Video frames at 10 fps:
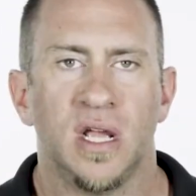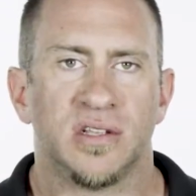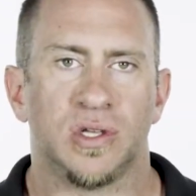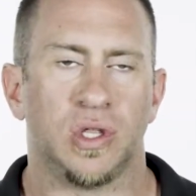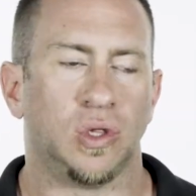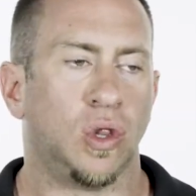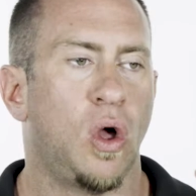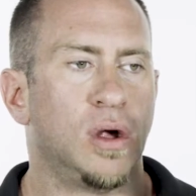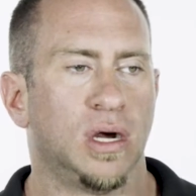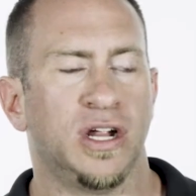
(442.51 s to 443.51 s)
So the
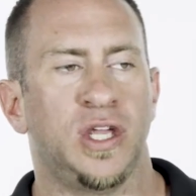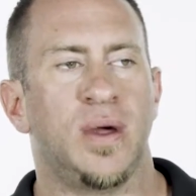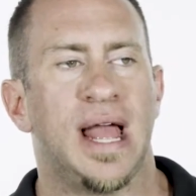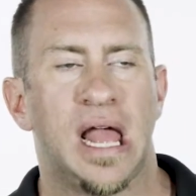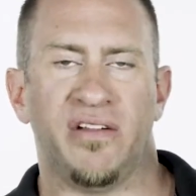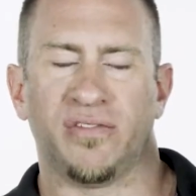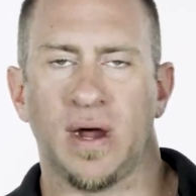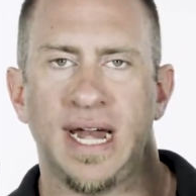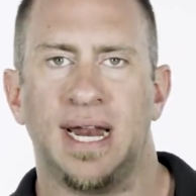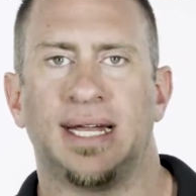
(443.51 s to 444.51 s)
longer you have
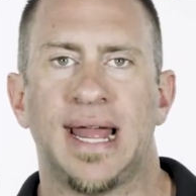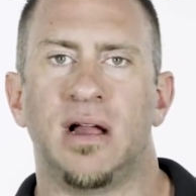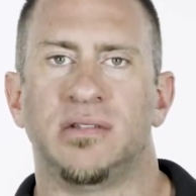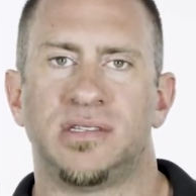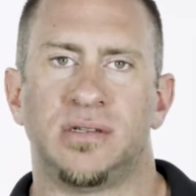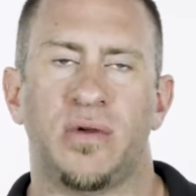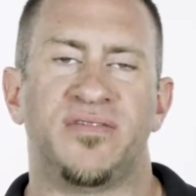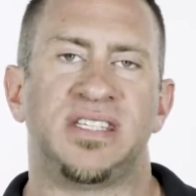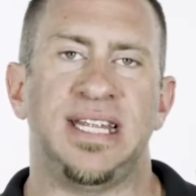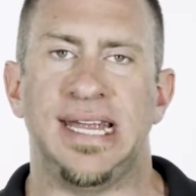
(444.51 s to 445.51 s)
credit accounts, you
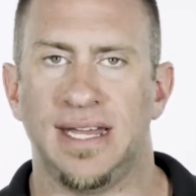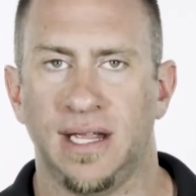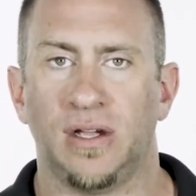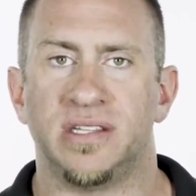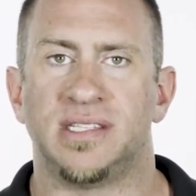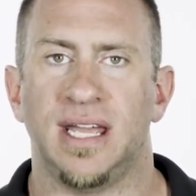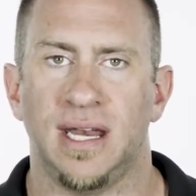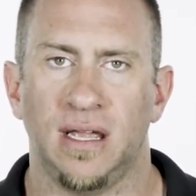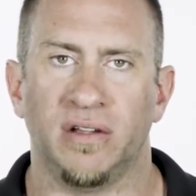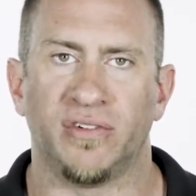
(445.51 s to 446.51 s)
have good
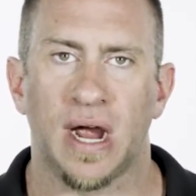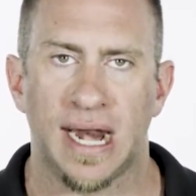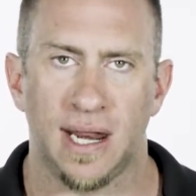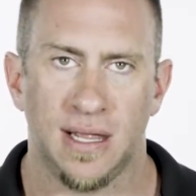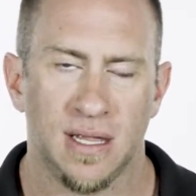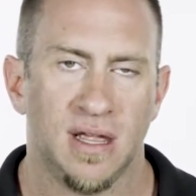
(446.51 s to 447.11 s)
standing of credit,